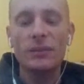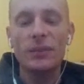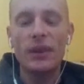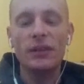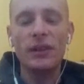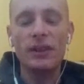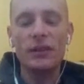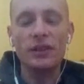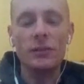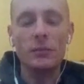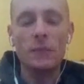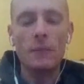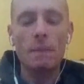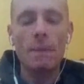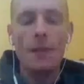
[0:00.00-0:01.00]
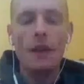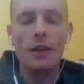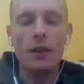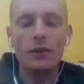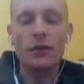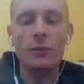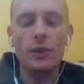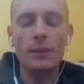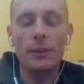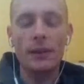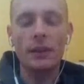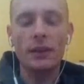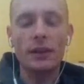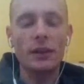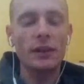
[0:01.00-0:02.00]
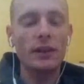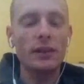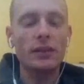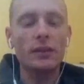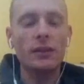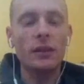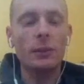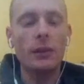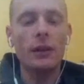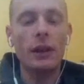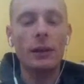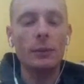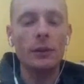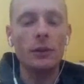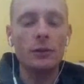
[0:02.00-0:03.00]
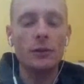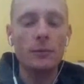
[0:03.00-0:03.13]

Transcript: Pretty crazy. And also manipulate the lucky hits to double the damage.